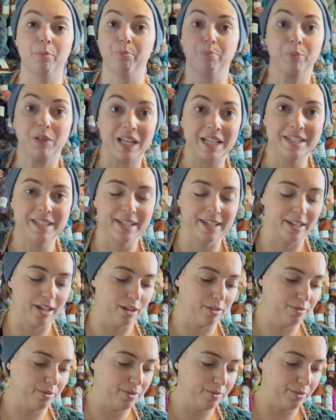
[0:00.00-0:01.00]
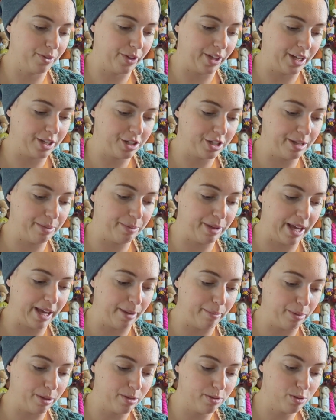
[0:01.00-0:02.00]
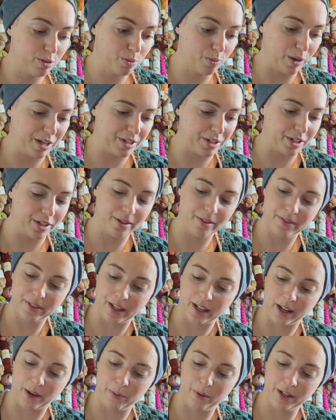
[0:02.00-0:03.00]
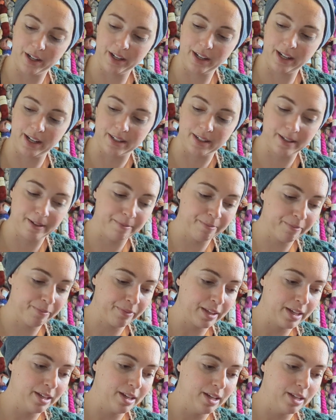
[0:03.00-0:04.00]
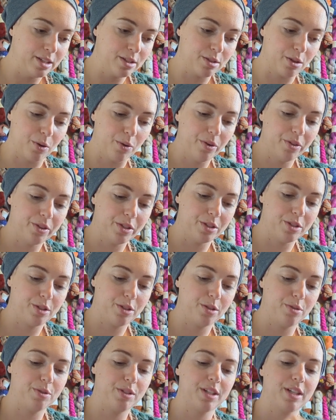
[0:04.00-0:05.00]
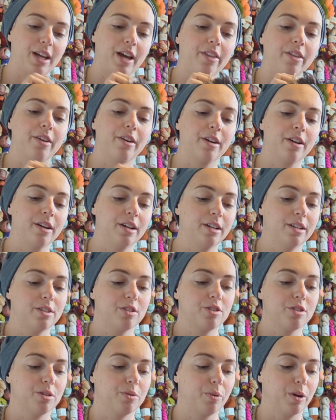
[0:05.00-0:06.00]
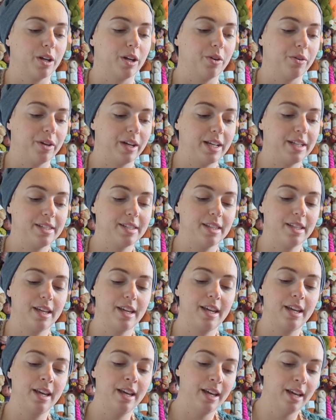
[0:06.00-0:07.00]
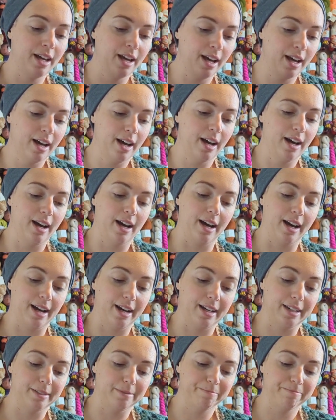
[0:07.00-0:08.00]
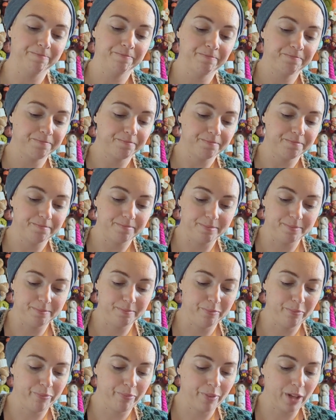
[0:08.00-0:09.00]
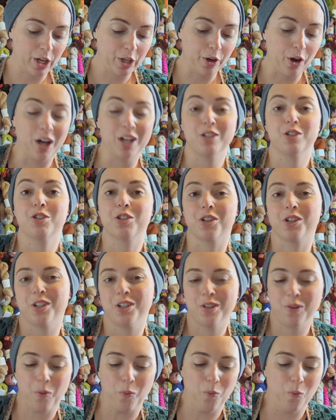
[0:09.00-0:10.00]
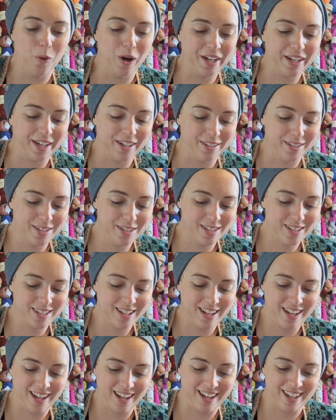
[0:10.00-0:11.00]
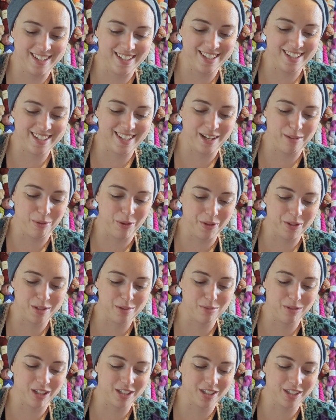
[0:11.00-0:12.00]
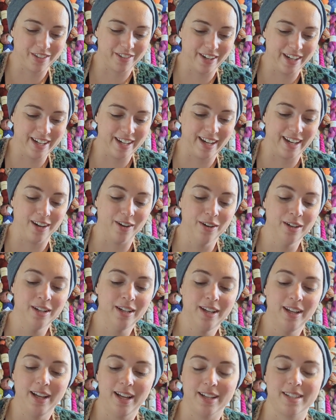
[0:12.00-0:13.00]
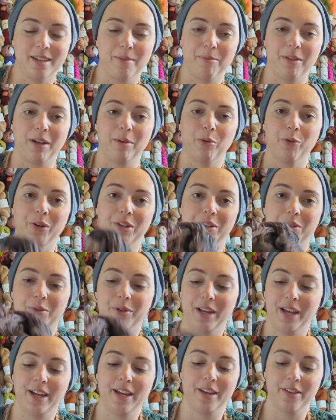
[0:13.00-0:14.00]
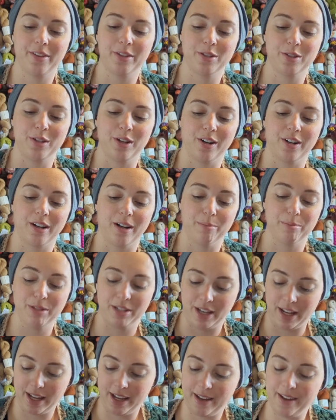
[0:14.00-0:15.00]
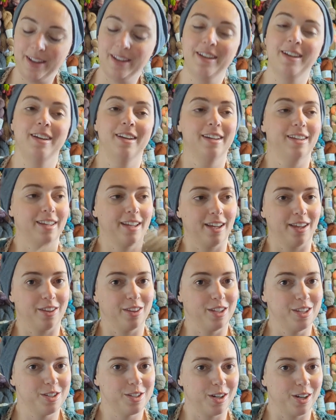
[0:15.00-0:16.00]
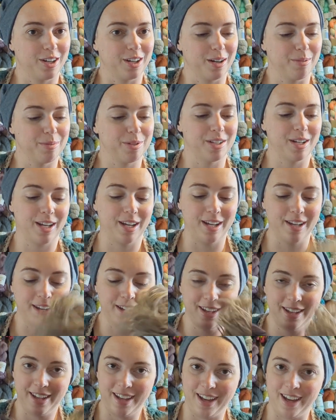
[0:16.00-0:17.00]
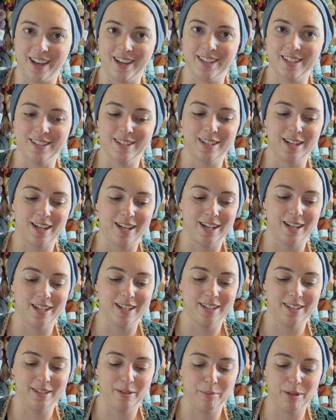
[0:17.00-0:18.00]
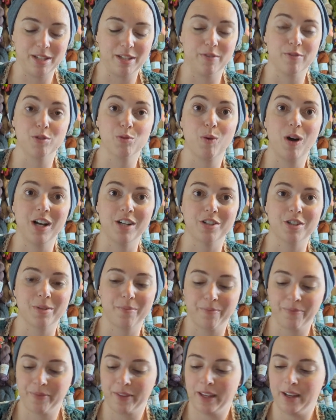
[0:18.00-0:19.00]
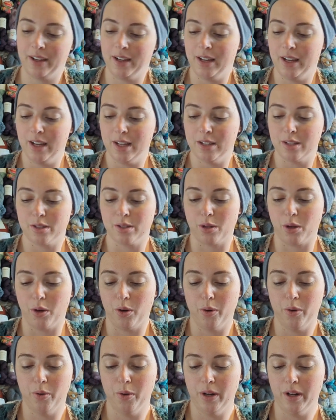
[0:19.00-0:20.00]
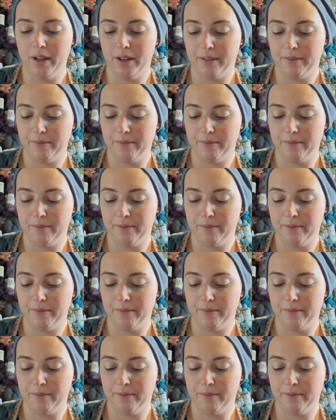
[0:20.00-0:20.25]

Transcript: Plenty enough for that sheep camp sweater that I want to knit. So the 2 together should work out nicely. Not sure what else to say about this project right now, except that I'm going to cake this yarn up today, cake this yarn up today, and knit myself a swatch. So